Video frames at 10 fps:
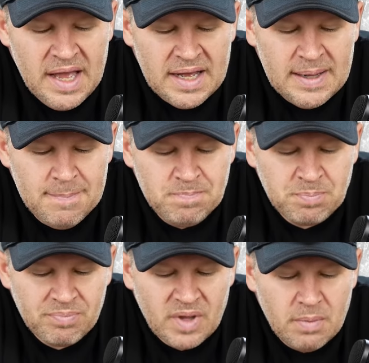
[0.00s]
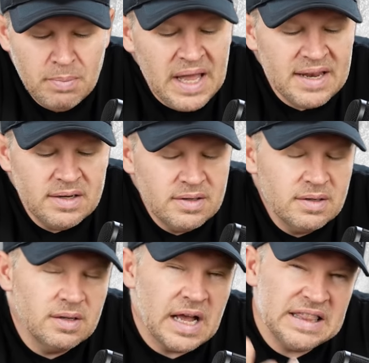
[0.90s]
But
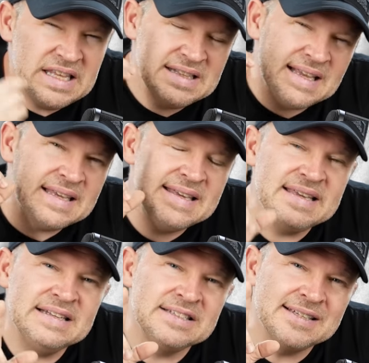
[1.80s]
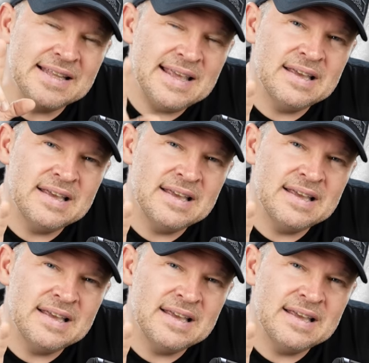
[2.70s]
I think the key to the